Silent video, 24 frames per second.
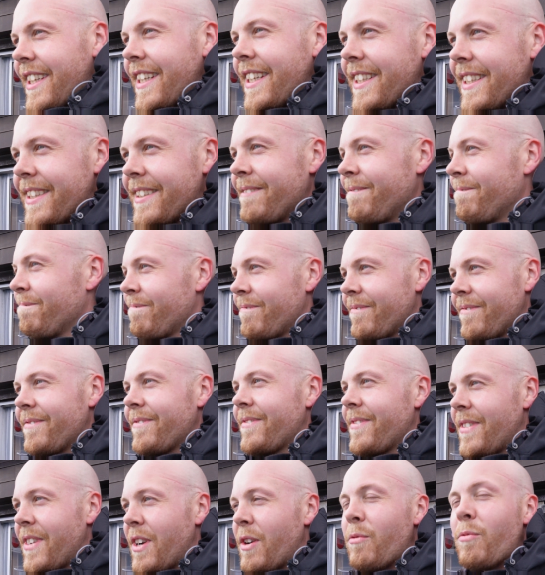and we
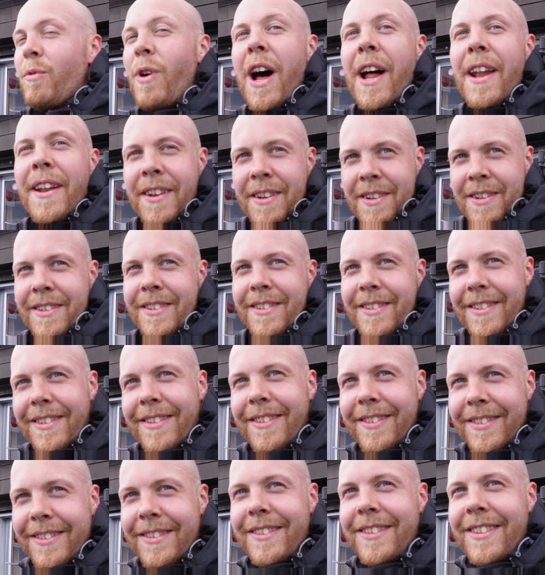started climbing, there
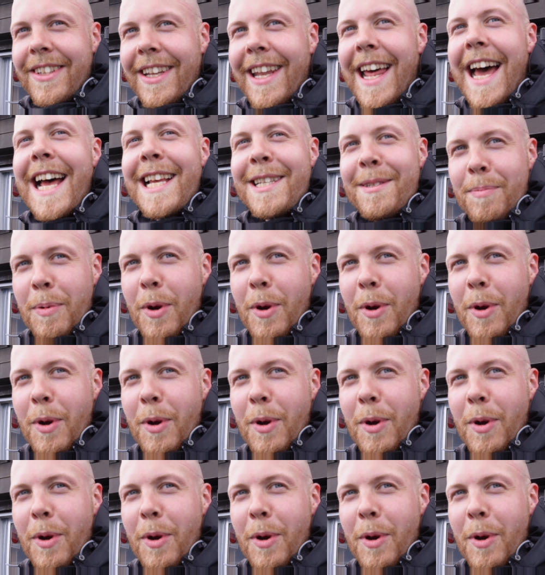was no way